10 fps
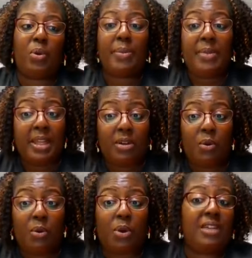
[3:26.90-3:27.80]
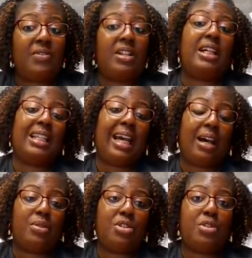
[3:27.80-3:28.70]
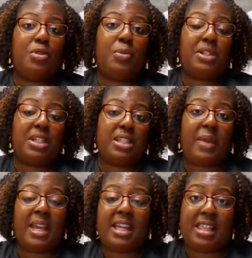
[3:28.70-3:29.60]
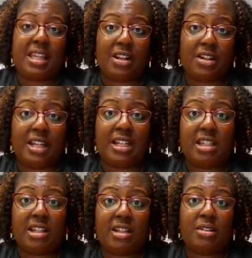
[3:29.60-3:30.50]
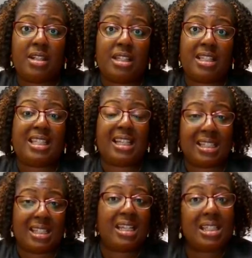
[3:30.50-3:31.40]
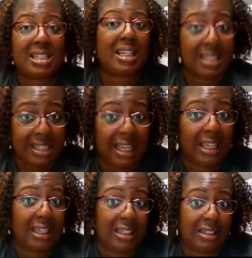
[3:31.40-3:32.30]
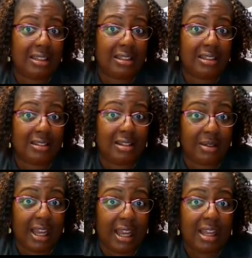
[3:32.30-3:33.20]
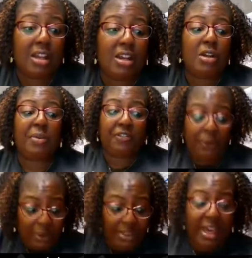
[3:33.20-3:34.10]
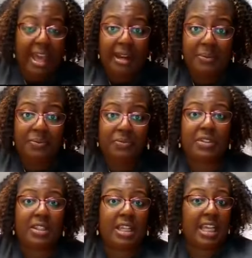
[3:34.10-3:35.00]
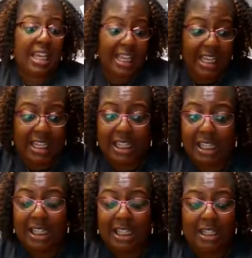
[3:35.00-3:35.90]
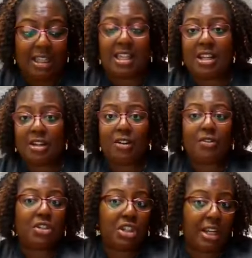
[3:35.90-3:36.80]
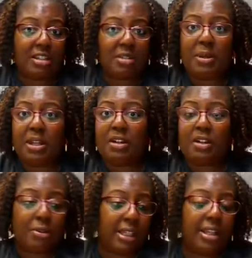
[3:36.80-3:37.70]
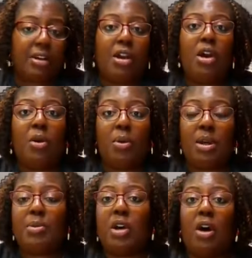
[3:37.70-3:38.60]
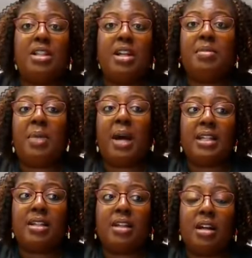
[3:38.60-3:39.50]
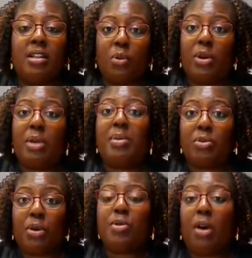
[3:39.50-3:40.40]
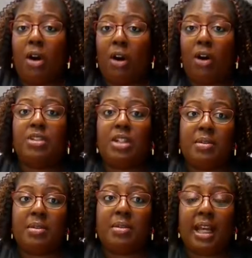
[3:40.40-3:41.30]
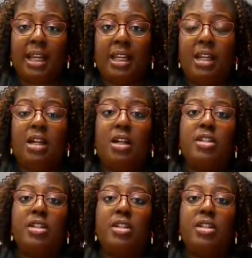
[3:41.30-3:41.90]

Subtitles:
Women weren't even allowed to participate in theater until 1660. Okay, before that, any theater, Shakespeare, Greek theater, it was all done by, the women roles were all done by